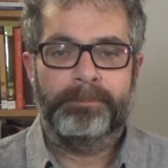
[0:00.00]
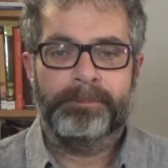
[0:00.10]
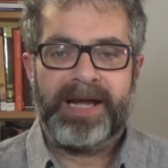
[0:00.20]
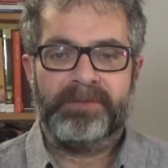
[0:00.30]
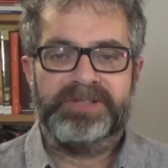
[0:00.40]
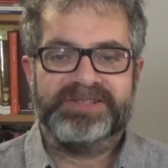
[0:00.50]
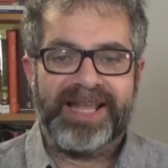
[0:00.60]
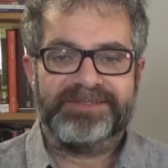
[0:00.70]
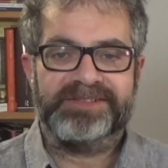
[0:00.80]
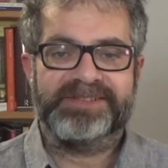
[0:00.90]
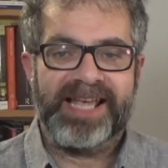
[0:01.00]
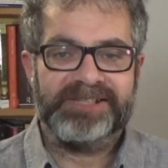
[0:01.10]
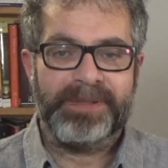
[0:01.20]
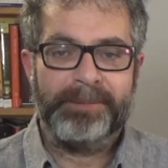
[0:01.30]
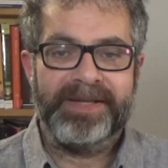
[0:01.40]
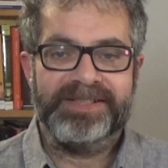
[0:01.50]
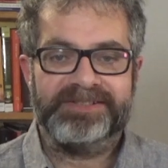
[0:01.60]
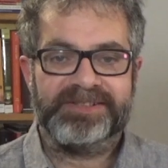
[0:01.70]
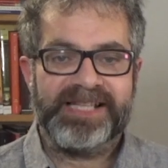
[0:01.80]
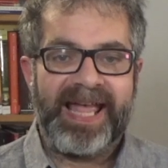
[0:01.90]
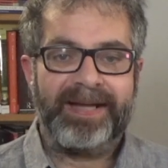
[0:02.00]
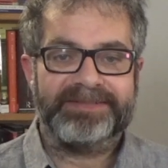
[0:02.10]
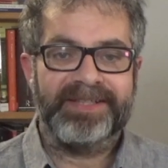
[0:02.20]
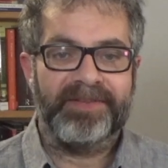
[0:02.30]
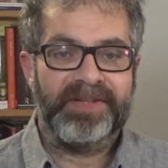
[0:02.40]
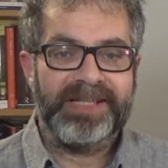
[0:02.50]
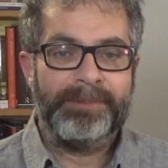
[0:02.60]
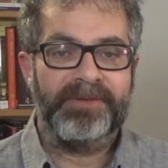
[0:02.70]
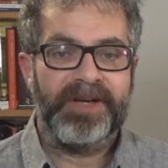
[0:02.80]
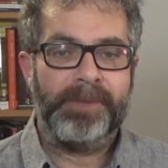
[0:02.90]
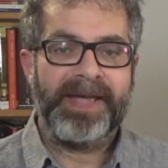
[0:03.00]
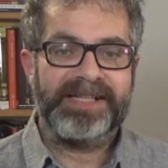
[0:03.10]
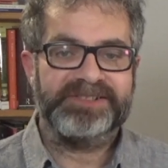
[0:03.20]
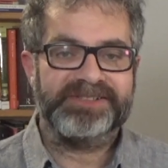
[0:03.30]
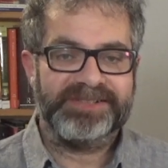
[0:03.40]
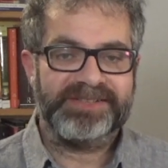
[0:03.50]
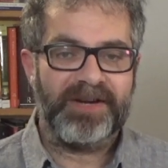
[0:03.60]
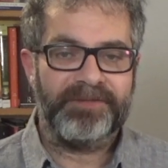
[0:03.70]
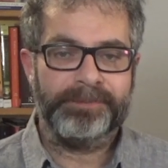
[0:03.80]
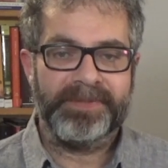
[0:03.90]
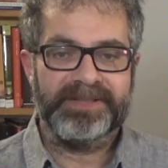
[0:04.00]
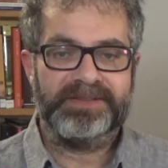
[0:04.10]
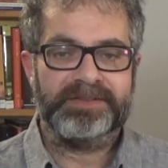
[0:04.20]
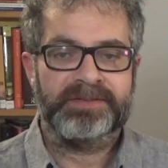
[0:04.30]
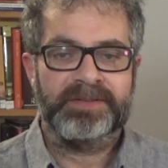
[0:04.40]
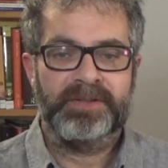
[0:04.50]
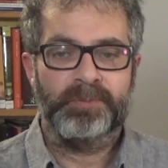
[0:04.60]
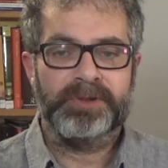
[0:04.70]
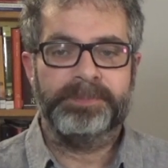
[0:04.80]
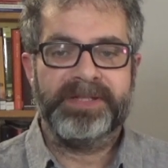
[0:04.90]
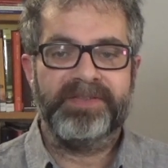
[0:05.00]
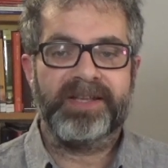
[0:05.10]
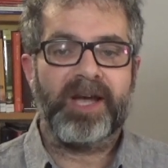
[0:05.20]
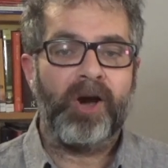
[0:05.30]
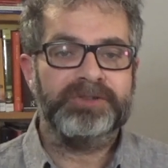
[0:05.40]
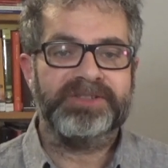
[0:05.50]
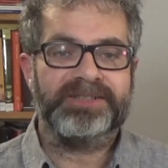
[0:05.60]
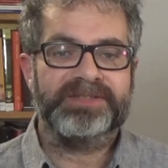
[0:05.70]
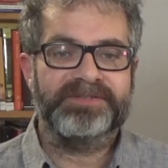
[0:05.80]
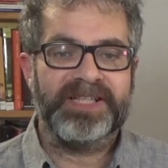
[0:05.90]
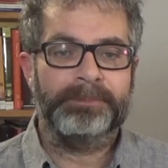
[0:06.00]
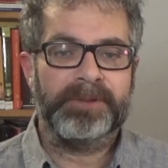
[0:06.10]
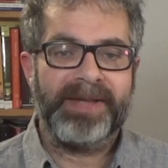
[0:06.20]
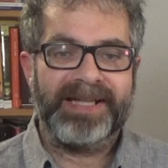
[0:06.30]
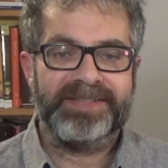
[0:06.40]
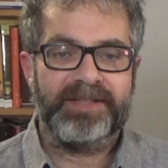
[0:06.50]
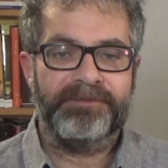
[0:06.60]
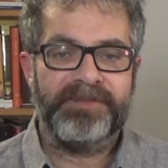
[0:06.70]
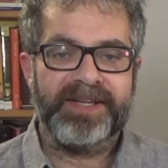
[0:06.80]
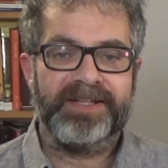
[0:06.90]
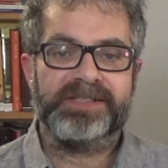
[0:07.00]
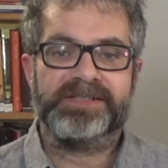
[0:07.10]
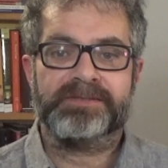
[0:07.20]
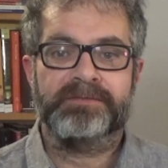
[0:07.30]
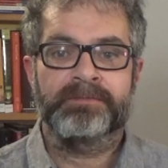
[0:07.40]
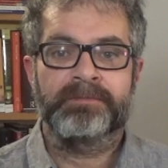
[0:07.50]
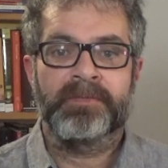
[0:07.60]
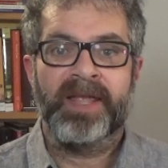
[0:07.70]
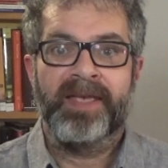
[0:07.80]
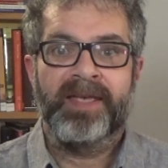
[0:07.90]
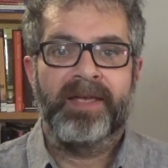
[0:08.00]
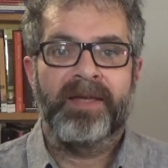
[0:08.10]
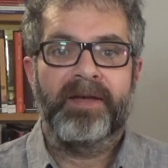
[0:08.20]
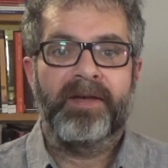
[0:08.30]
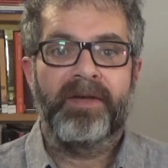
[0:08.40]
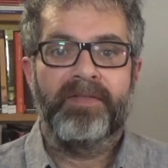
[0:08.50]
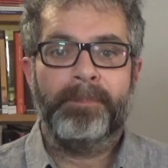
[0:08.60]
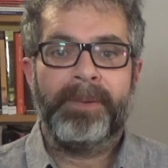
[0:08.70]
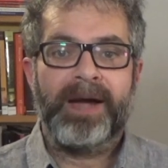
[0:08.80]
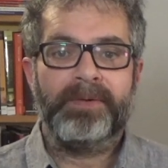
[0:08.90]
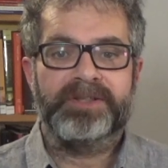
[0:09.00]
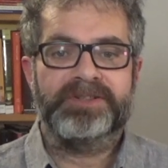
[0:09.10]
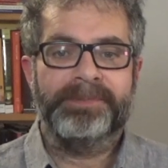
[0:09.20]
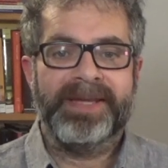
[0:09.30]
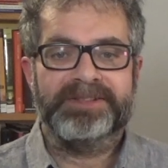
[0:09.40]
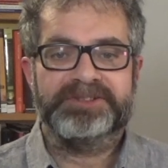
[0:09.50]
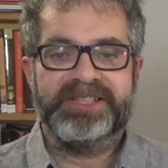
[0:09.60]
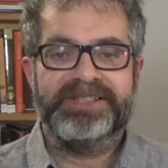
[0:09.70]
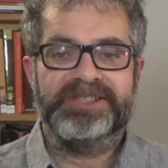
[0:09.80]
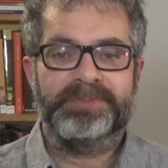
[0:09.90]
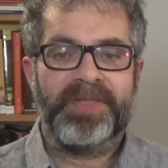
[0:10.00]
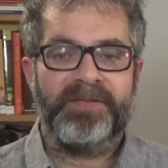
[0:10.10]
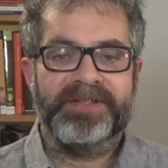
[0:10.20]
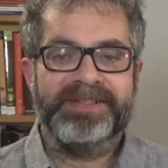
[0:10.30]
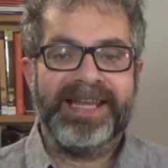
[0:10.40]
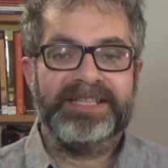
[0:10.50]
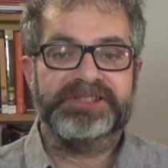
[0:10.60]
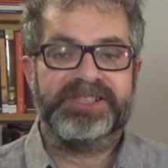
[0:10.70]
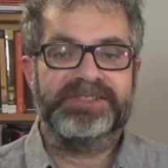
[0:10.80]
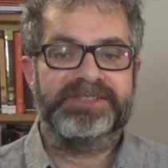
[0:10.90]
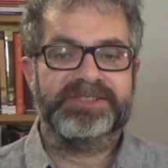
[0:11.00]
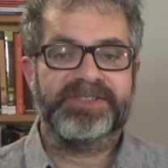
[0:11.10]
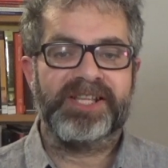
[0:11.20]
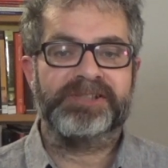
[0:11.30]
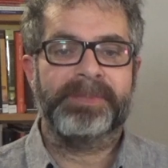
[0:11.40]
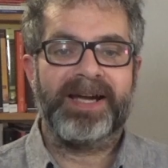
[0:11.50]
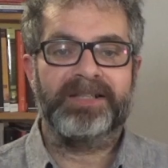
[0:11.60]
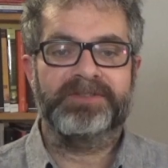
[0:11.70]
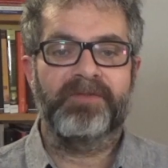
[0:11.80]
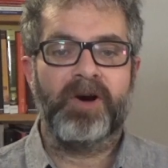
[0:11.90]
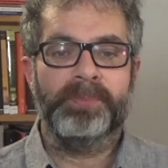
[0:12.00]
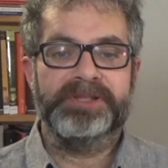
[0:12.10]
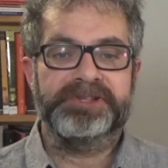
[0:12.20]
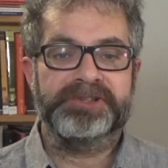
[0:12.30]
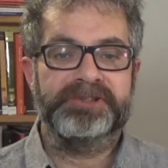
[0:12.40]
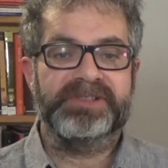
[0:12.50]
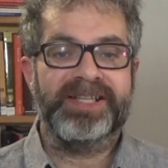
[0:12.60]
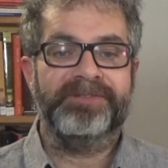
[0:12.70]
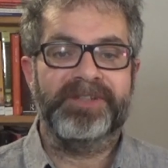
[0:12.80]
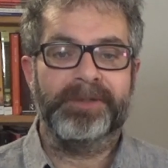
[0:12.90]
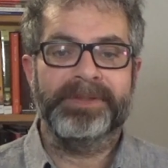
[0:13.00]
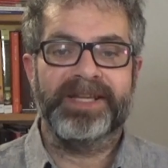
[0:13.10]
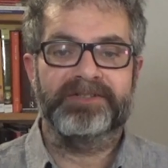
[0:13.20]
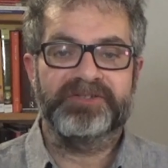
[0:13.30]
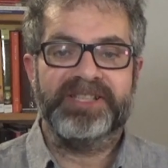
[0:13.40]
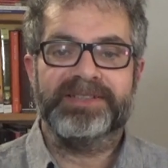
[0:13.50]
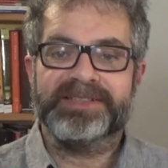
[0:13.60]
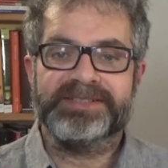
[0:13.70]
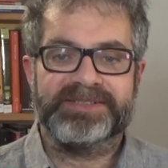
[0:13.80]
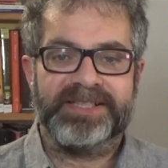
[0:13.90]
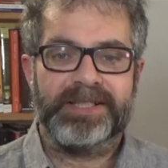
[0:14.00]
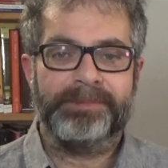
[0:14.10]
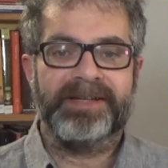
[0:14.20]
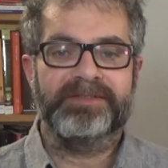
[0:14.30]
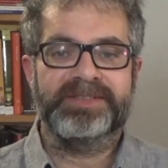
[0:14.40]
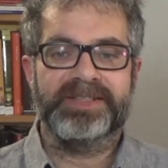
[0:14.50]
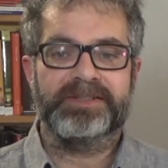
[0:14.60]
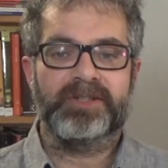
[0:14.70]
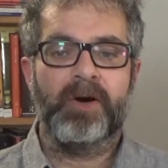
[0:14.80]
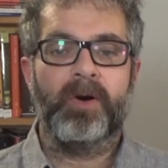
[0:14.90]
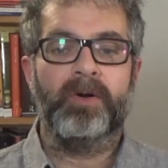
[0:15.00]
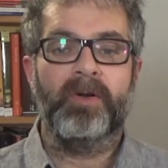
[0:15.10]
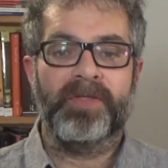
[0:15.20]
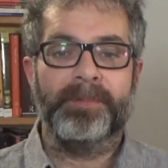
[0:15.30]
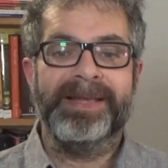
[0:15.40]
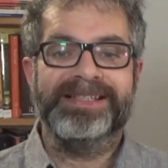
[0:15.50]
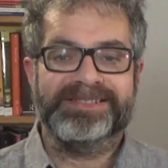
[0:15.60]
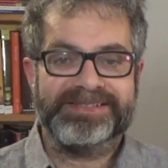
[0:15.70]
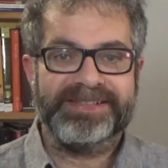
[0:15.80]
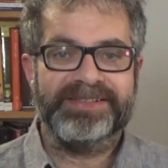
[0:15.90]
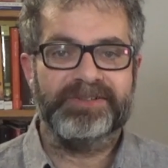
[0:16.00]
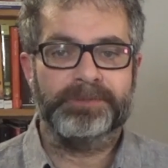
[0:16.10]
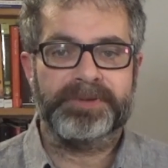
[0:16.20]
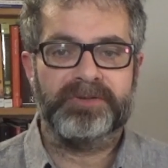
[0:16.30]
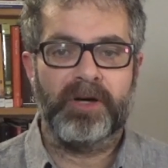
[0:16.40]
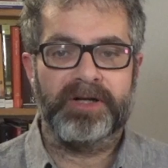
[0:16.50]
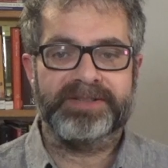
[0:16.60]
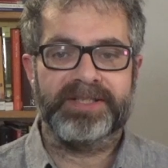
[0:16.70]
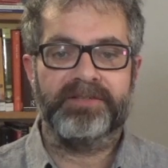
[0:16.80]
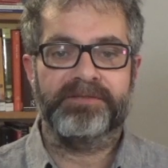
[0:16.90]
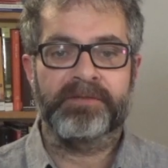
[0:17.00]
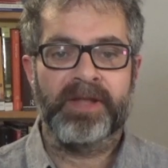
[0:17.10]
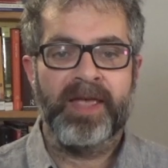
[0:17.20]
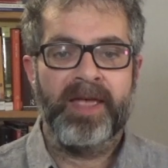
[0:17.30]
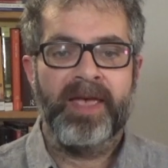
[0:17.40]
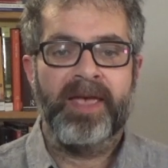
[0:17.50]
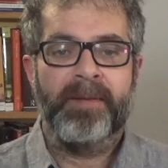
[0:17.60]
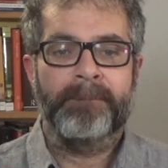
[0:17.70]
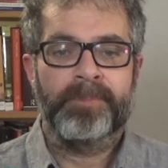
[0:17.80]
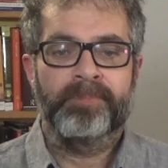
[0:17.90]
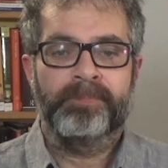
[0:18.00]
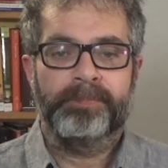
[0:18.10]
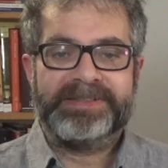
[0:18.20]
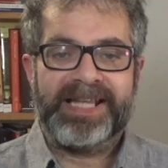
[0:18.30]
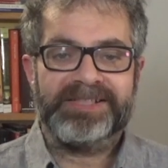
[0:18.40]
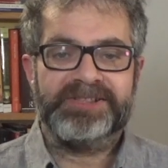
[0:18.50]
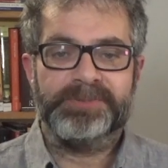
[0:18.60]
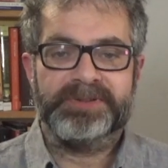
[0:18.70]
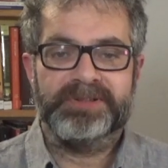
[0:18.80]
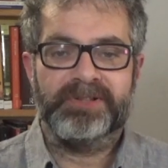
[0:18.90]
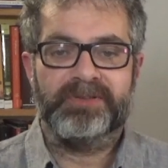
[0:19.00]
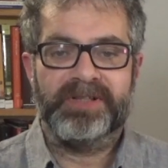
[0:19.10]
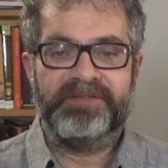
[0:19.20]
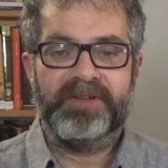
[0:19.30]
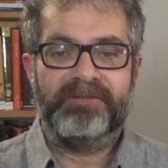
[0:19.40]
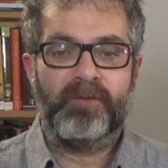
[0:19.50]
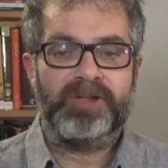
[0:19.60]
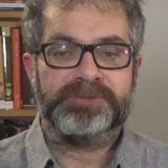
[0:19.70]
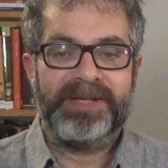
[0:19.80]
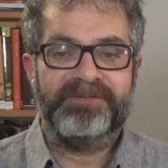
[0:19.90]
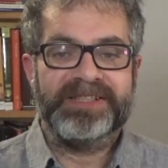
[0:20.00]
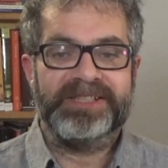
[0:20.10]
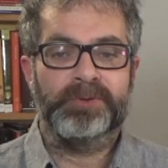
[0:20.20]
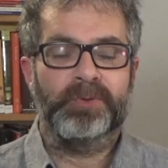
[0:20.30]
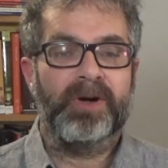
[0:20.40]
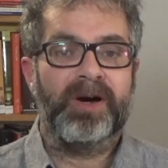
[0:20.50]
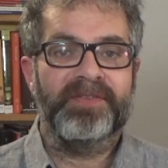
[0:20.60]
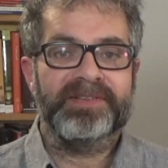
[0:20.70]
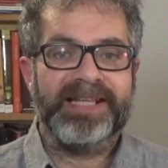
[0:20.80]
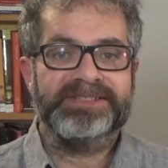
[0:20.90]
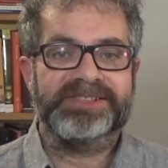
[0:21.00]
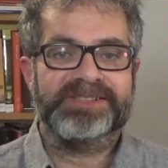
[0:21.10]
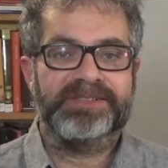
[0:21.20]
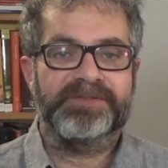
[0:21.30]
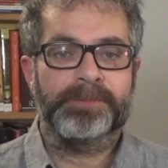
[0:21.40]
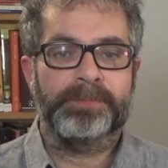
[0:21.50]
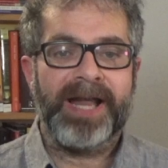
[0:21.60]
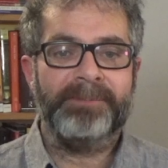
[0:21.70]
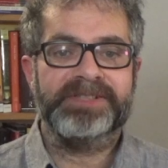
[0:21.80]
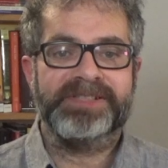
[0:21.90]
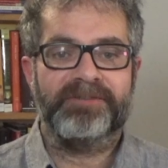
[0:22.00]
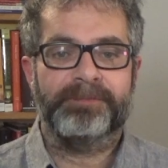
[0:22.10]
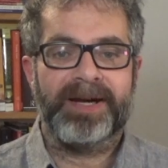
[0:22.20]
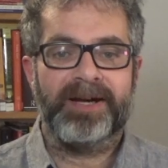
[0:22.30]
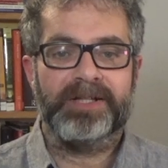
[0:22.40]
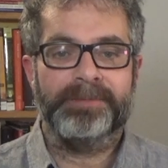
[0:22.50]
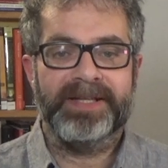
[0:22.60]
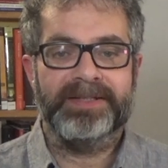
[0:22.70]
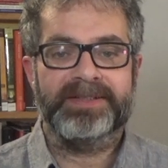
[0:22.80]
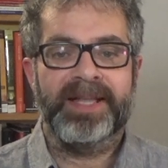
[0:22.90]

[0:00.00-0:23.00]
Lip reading: powers exercised by ministers acting in the name of Her Majesty's government, would be the conduct of diplomatic affairs. The power to make treaties with other nations is thus part of what we should, if we are being realistic about it, call the ministerial prerogative. But as you will know if you have watched my video on the legislative supremacy of Parliament,